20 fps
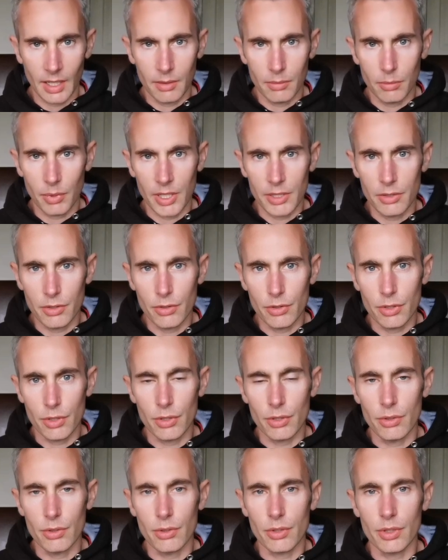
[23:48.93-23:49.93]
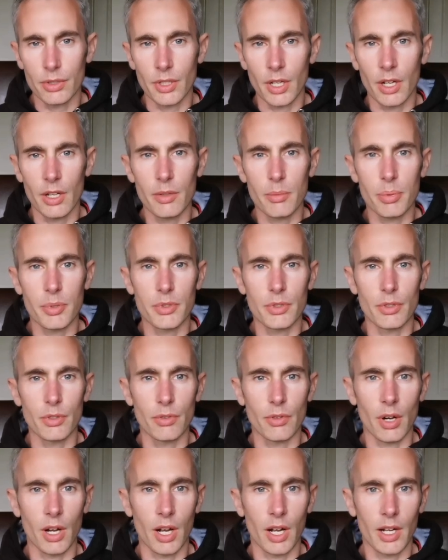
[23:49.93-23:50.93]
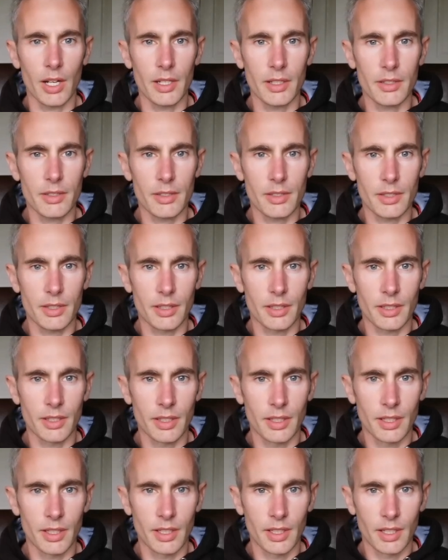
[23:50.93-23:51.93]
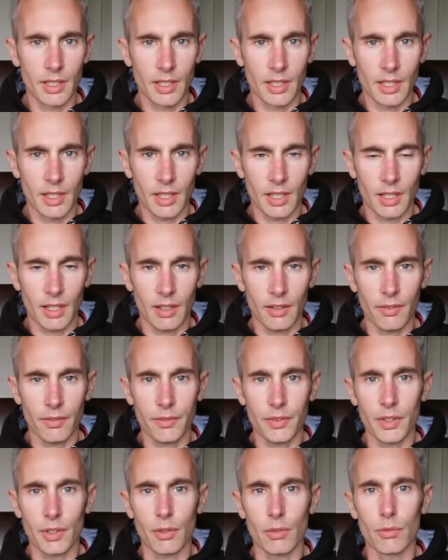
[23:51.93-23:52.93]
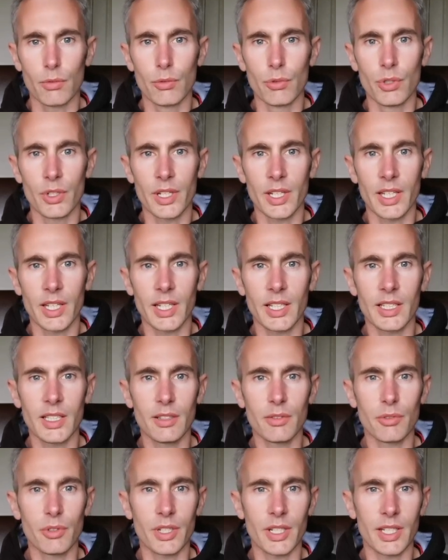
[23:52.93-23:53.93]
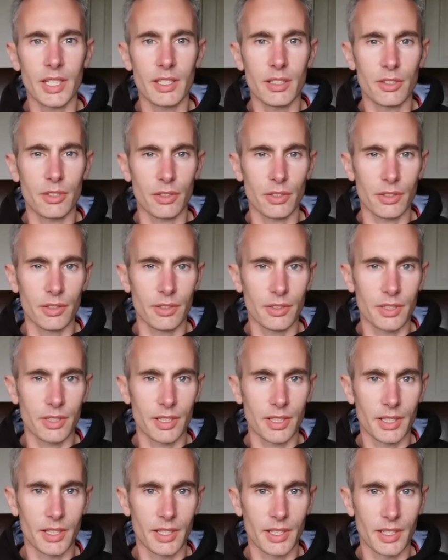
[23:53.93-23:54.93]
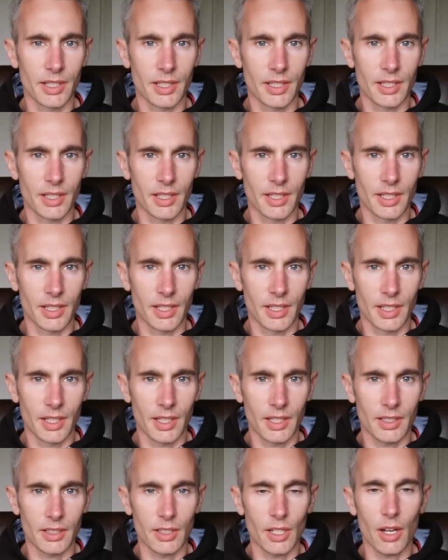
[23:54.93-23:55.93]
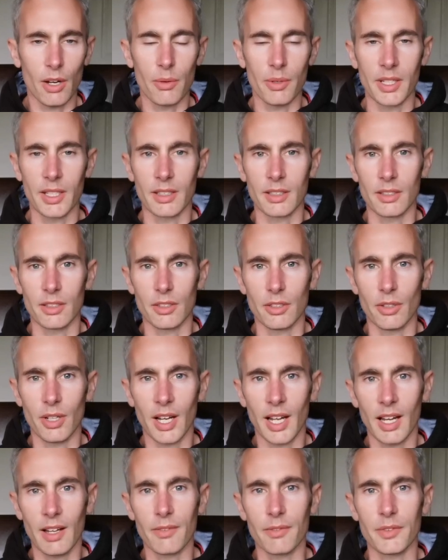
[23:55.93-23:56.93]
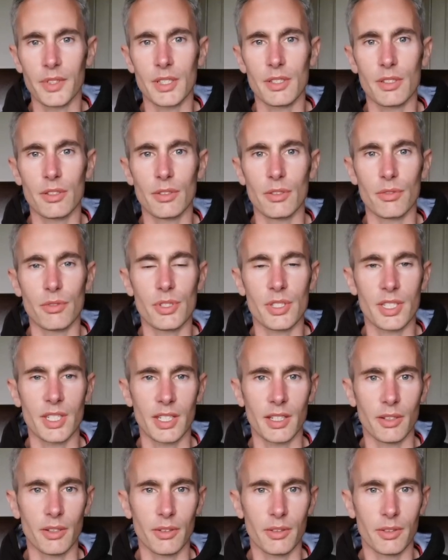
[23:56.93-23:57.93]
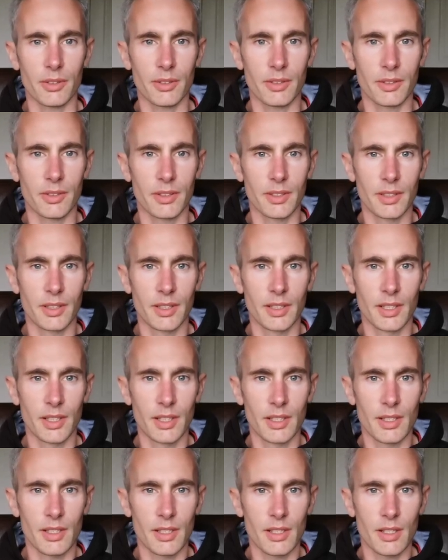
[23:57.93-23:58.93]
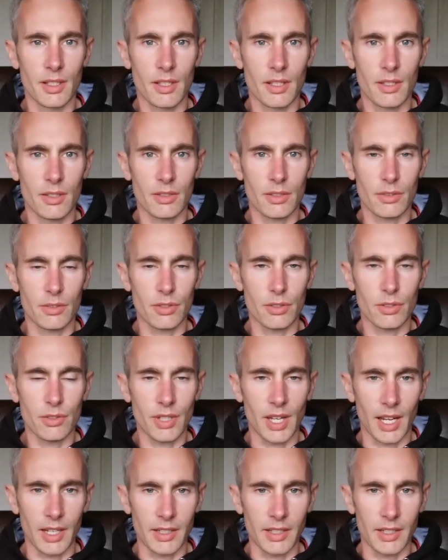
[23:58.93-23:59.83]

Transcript: And when you do, you can open your eyes and feel really, really good knowing that you have this new skill. So do